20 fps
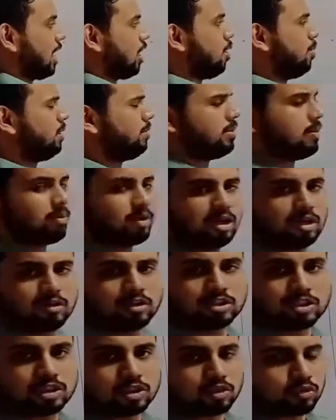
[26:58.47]
How many memory
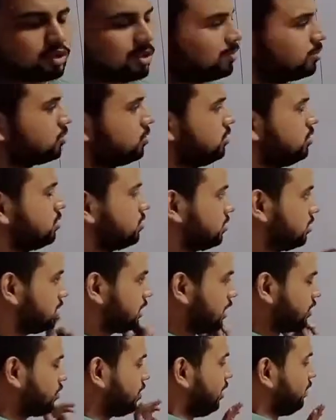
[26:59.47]
locations we have to
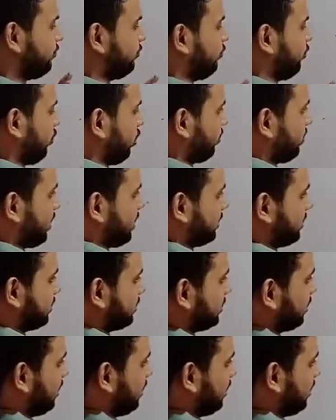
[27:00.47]
require? 4 bytes.